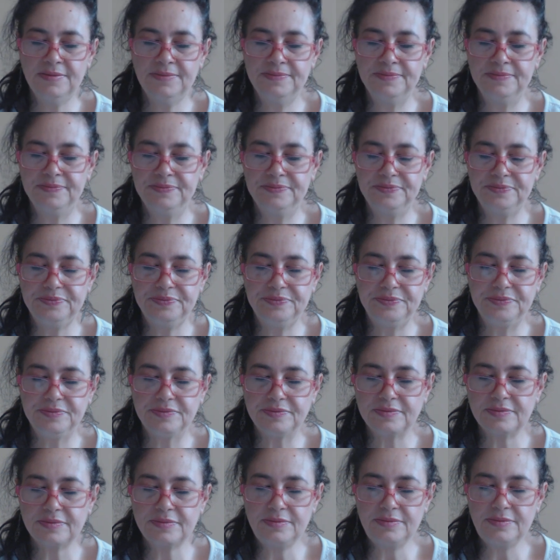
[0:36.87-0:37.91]

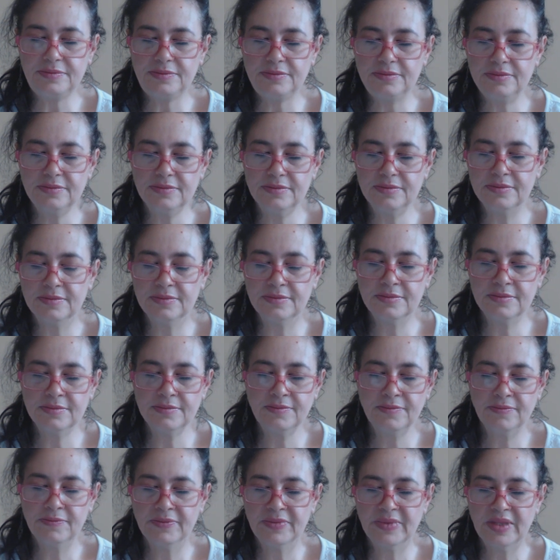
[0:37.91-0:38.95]

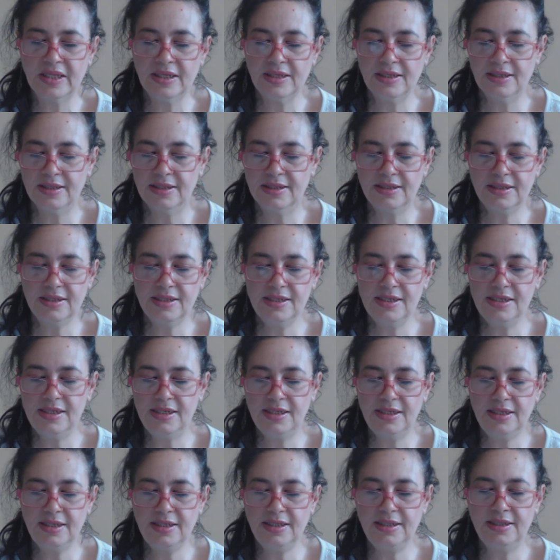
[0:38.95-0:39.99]

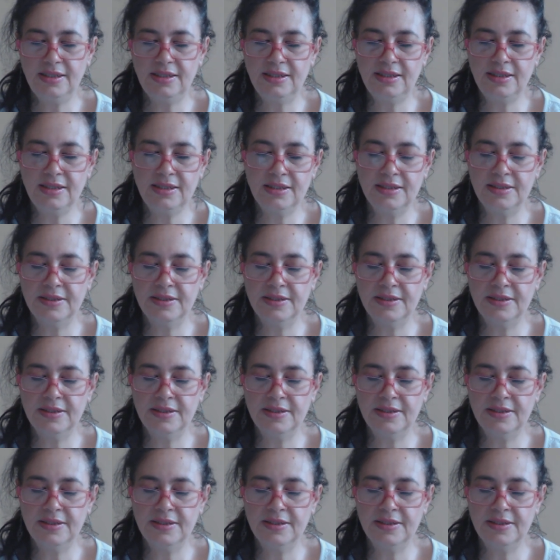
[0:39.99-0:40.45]
No one is speaking in this clip.